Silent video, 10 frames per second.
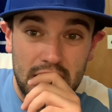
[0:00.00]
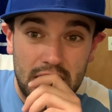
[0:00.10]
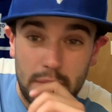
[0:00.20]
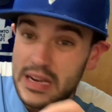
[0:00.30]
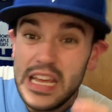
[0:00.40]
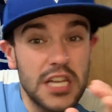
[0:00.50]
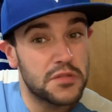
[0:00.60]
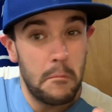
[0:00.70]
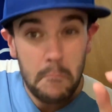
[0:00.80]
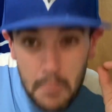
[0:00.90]
I mean, he is
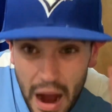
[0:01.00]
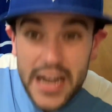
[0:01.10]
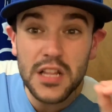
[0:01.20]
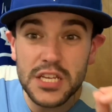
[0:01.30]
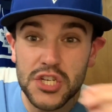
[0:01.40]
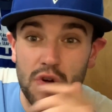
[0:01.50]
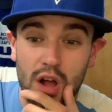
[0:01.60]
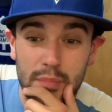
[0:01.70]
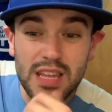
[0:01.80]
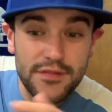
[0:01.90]
mightily strong.
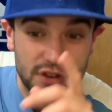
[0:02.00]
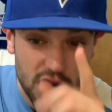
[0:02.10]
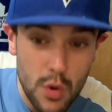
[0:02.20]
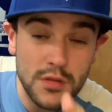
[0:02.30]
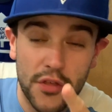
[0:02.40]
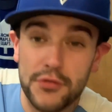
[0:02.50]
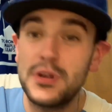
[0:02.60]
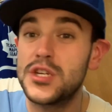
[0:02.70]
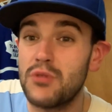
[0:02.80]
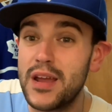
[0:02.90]
I believe 2 of the
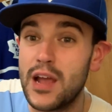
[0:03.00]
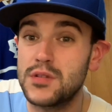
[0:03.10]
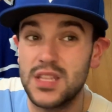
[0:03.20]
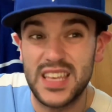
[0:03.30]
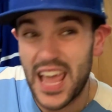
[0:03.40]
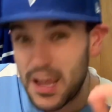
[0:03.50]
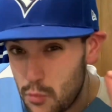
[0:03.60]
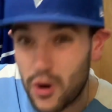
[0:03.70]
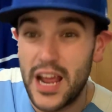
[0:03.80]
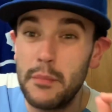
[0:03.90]
3 strikeouts in the game
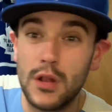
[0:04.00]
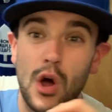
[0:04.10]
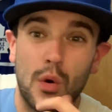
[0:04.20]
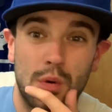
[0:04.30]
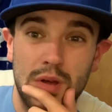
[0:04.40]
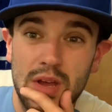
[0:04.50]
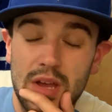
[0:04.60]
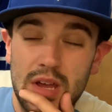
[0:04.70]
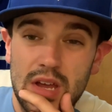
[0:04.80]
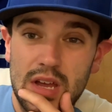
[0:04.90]
were him alone.
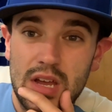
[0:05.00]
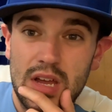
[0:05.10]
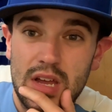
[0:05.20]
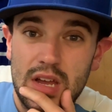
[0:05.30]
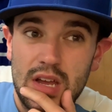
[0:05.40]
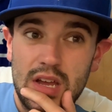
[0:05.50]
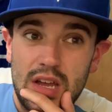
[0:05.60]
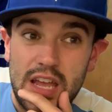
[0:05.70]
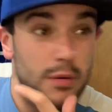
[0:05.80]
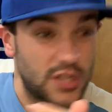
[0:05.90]

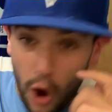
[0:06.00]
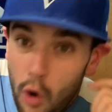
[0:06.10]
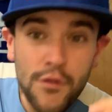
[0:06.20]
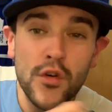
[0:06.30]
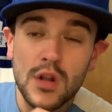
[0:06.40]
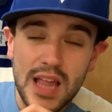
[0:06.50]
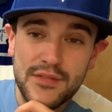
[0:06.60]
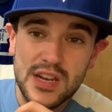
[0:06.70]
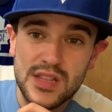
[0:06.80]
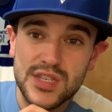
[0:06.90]
He was
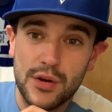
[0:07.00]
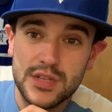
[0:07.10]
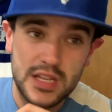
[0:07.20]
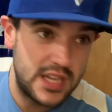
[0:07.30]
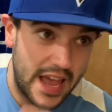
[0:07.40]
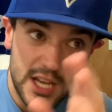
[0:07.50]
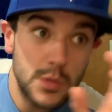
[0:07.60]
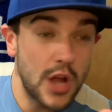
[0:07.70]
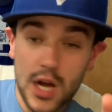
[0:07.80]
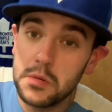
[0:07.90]
0-for-11 in the series against the Yankees. We
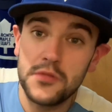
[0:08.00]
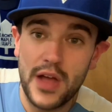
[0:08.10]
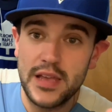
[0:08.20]
talked about that